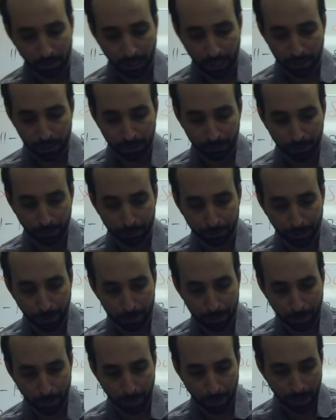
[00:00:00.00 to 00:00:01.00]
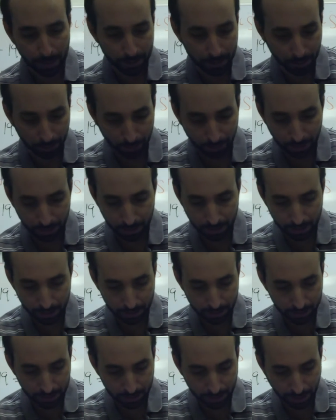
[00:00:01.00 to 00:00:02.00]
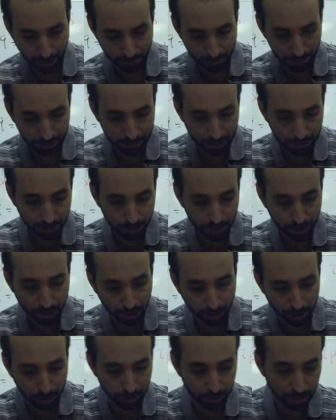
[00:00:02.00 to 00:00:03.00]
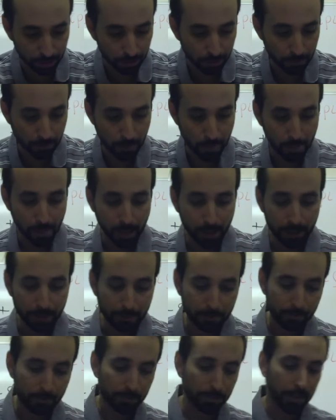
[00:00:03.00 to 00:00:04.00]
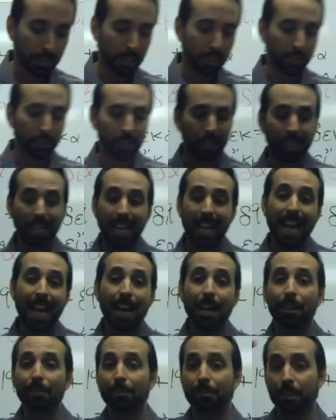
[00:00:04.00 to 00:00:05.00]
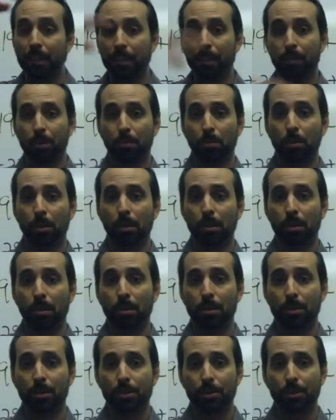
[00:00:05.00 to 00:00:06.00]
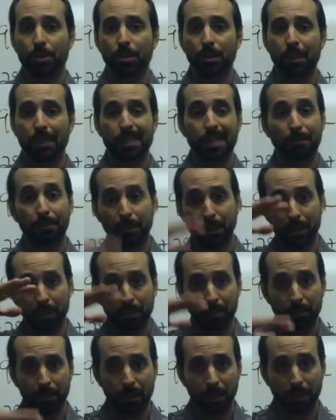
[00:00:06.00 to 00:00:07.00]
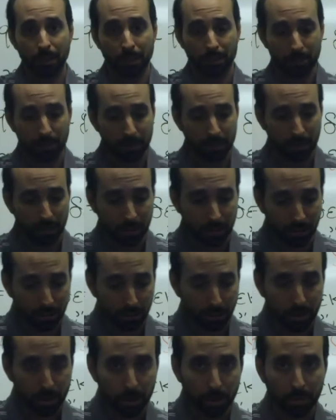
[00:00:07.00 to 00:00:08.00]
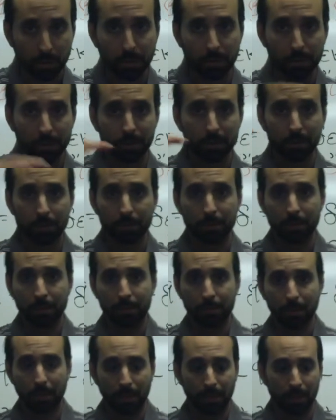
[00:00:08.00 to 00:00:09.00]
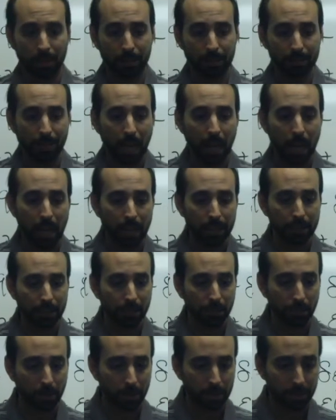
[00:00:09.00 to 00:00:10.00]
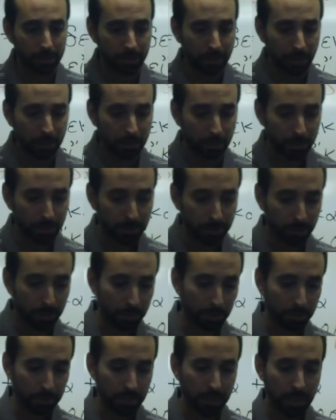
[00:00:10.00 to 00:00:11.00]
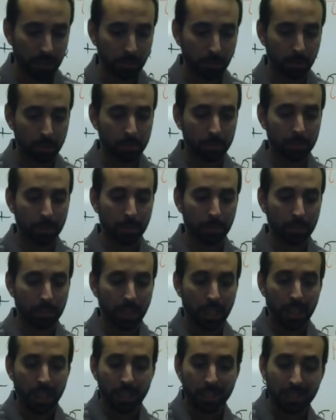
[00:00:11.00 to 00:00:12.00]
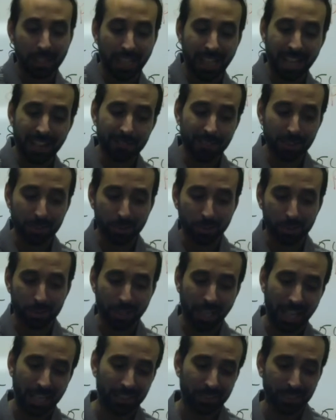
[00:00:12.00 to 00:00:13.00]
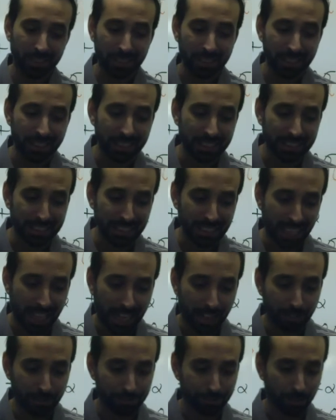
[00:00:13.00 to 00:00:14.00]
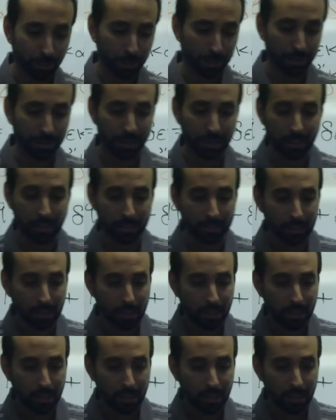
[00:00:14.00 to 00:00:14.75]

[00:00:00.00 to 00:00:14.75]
out, if you flip the page to 172, you're going to have these words, except for the 2 through 9 ordinal numbers, 2 through 10 ordinal numbers. You're going to have these words actually listed out for you there